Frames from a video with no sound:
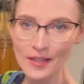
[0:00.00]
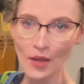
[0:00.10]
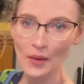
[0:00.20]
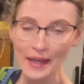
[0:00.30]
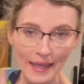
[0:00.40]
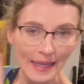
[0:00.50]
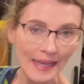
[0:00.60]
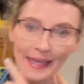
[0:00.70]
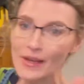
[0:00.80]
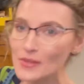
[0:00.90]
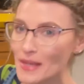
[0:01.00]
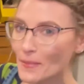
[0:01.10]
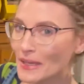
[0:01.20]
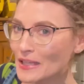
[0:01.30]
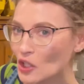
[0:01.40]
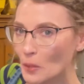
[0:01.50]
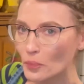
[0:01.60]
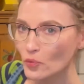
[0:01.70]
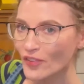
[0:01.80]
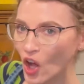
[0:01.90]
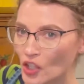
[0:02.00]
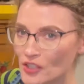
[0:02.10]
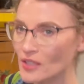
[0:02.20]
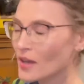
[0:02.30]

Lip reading: So it goes up in a little bouffant.